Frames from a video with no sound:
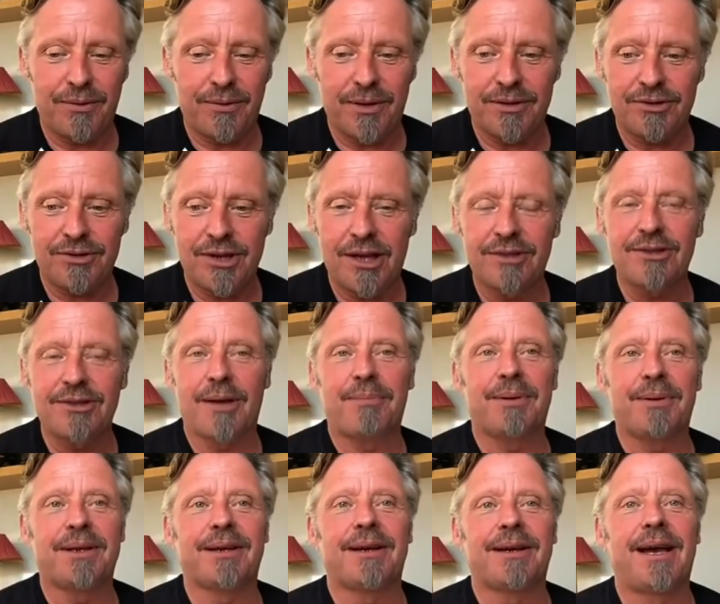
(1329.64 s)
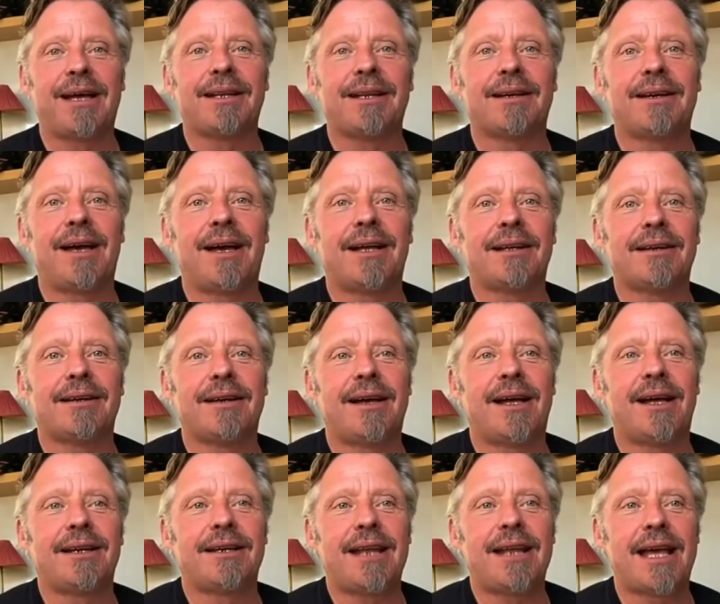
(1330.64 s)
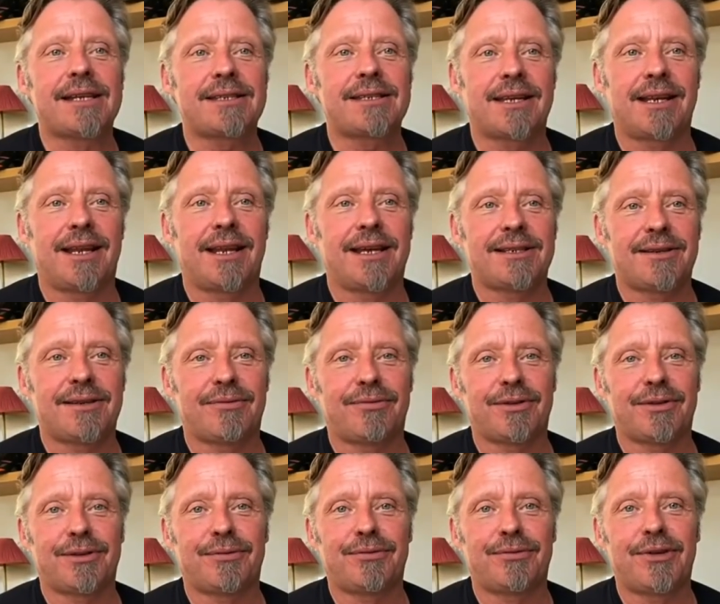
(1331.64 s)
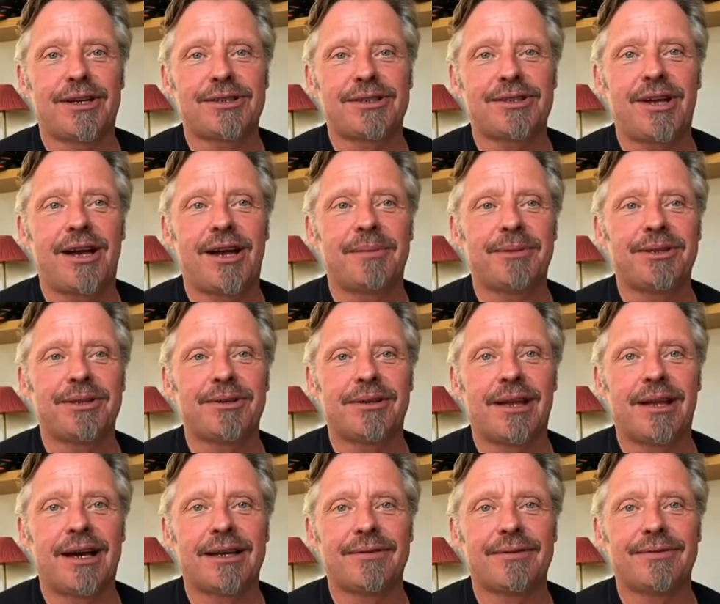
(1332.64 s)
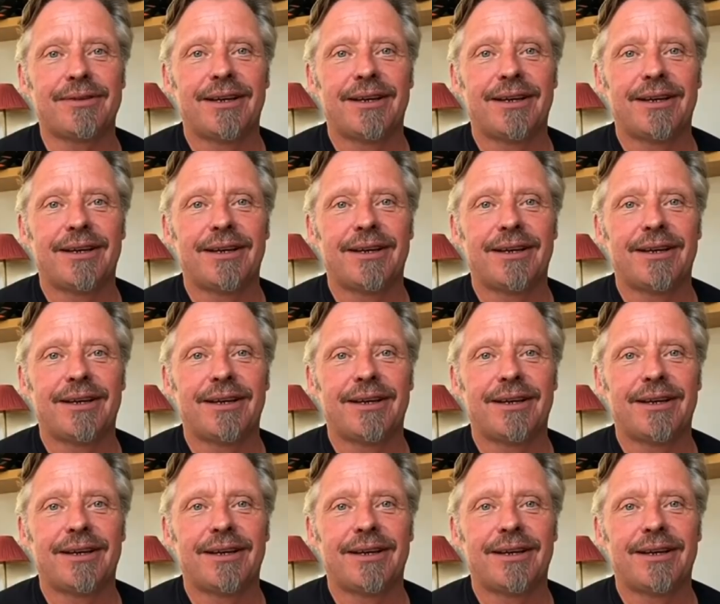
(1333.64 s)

turned up at an escalator for the first time in your life